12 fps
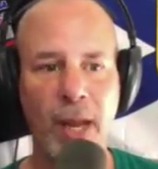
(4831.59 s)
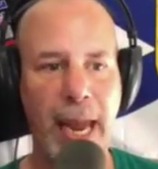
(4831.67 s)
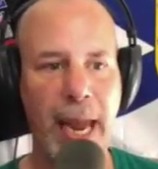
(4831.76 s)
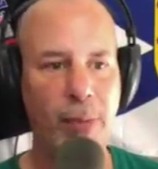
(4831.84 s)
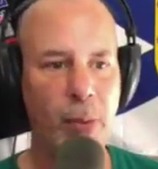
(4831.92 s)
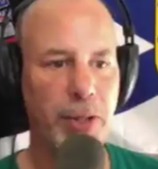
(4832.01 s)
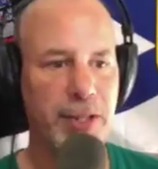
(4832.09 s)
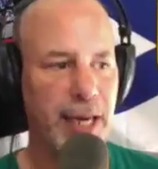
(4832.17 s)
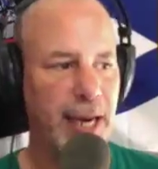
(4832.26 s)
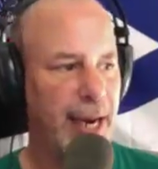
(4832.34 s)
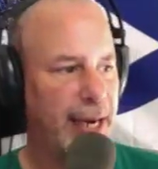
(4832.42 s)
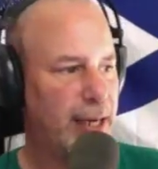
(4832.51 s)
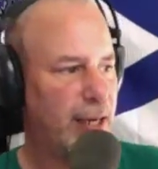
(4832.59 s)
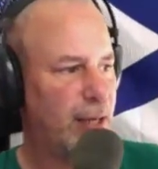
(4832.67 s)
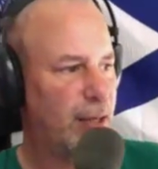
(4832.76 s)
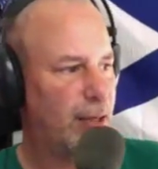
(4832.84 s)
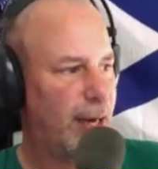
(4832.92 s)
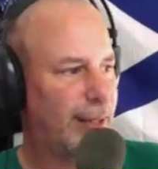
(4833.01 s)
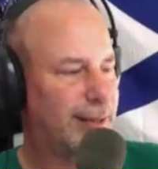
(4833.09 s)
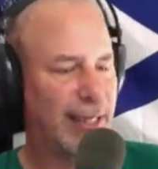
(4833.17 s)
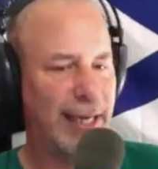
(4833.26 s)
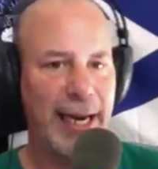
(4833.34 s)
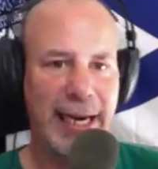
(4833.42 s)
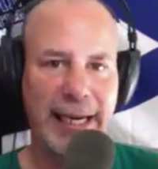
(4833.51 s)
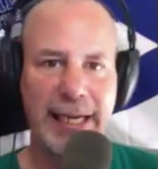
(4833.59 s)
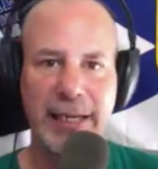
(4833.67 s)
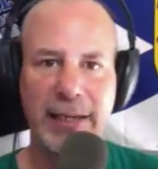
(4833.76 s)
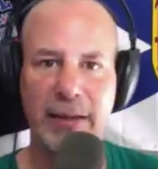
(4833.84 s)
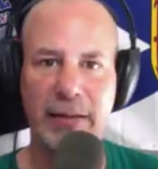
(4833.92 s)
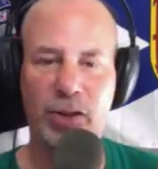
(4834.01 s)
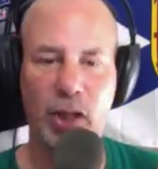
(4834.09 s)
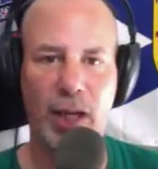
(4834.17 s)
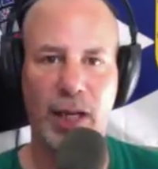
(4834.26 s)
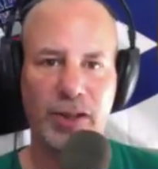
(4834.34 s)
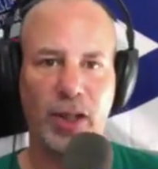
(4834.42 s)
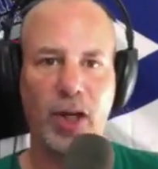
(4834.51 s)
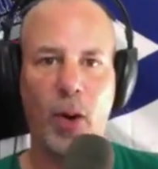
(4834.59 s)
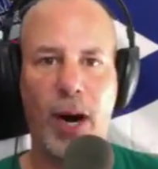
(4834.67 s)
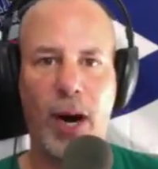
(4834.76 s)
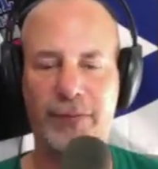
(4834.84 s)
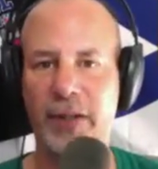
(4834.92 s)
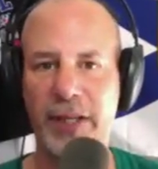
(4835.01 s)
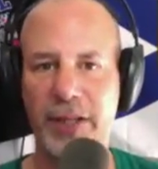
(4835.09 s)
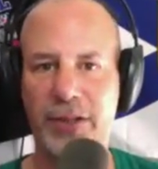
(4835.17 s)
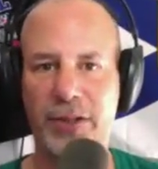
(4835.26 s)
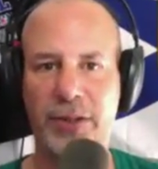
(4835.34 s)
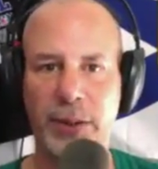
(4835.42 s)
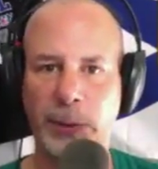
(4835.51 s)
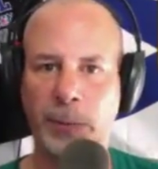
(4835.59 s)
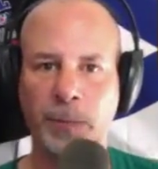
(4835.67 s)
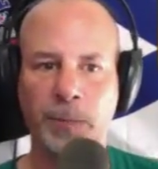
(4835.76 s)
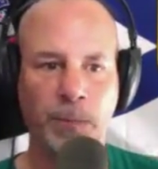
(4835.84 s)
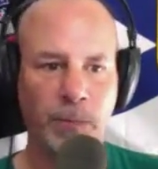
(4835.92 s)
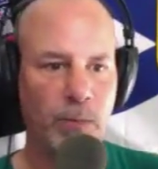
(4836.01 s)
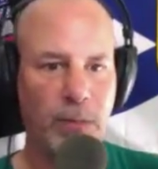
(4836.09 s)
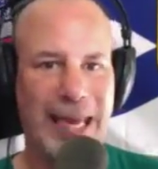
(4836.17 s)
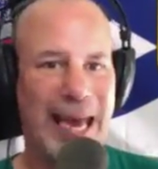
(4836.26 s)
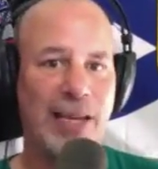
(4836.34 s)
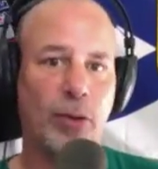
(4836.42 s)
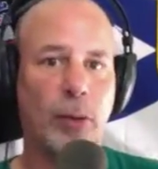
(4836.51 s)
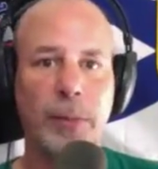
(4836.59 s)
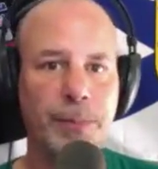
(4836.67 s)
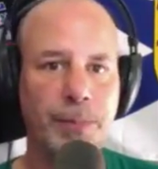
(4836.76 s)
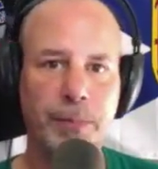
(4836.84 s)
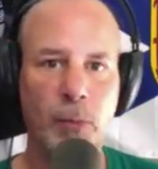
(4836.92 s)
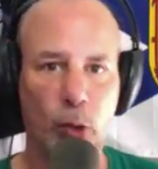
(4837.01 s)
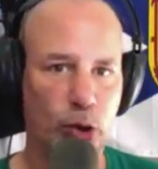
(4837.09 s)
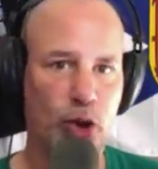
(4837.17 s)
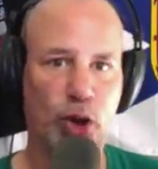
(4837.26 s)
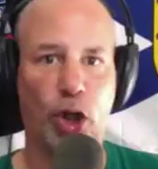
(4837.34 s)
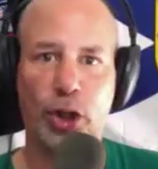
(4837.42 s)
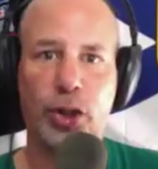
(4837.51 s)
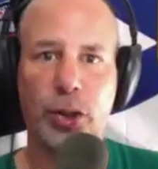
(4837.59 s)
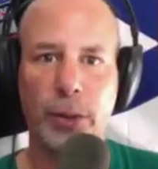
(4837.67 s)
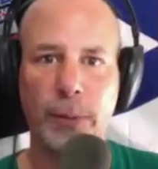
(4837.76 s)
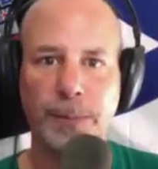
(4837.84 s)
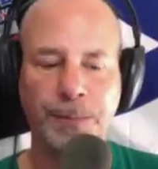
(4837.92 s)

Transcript: and we would say, today Shawn's going to go off to this castle or church.